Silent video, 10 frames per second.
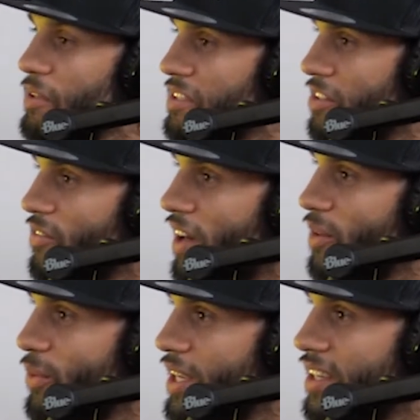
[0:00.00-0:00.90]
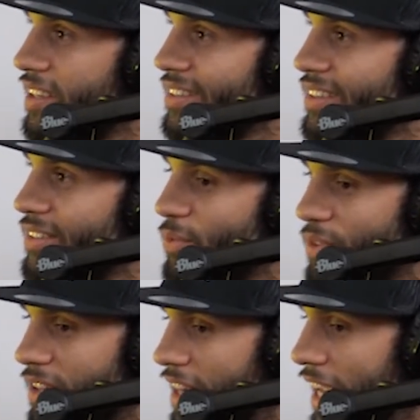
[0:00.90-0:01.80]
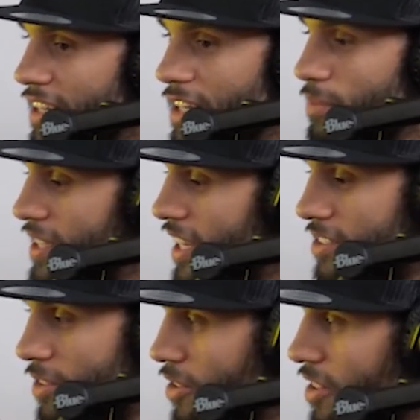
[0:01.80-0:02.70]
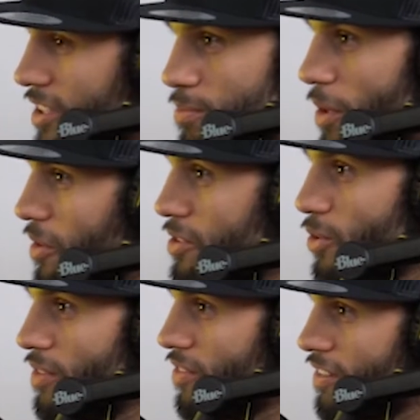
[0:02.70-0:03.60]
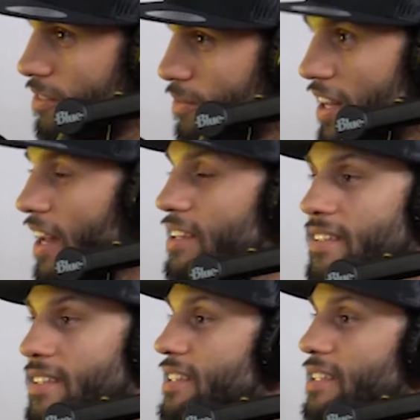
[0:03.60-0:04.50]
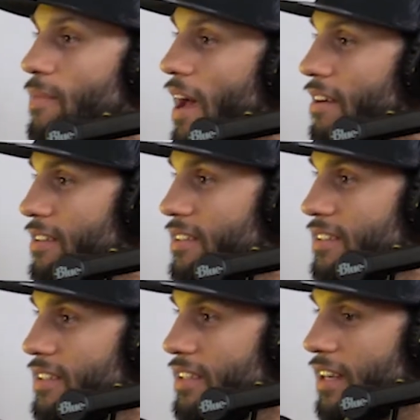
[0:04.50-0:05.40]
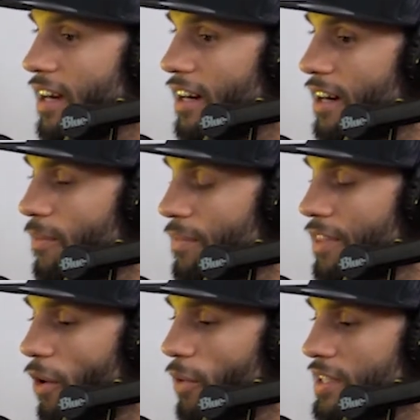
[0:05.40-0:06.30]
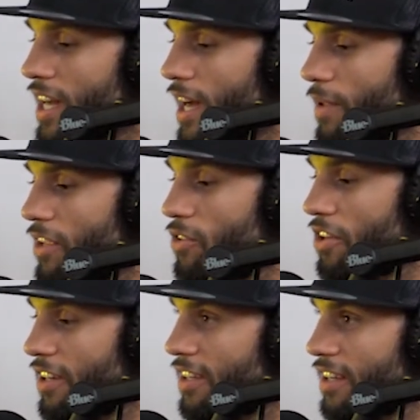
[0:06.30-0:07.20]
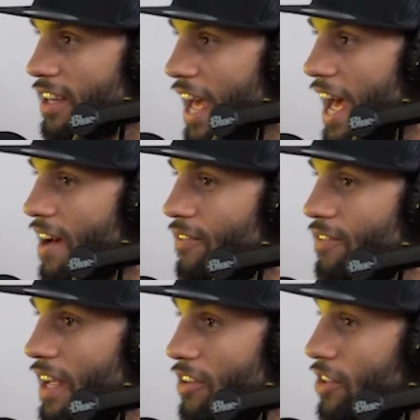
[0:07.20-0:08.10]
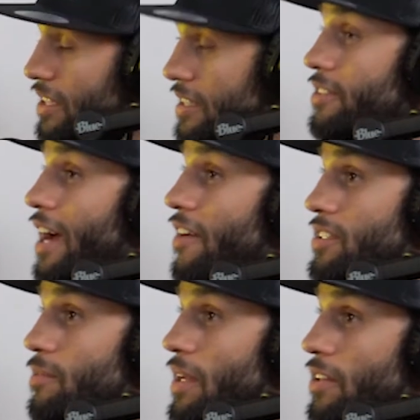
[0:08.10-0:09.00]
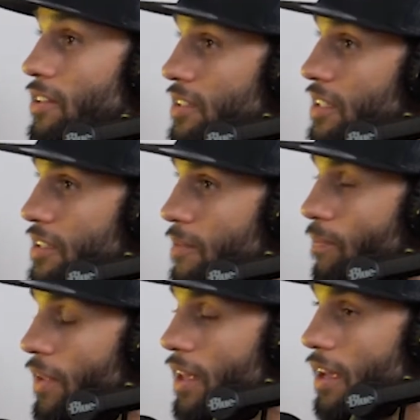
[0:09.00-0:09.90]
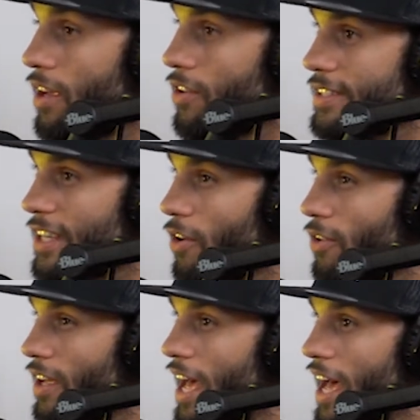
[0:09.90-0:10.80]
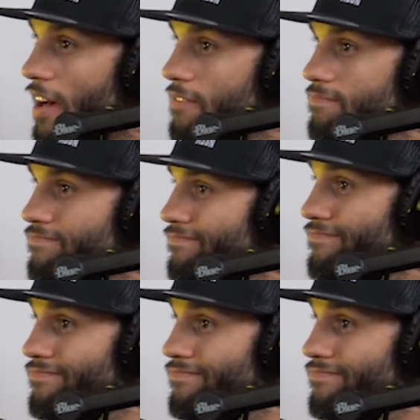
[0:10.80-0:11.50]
up until fight week. They can come test you and you can smoke a joint in front of them. That doesn't matter. The only time that you couldn't have, and you could still have some in your system, you just could only have,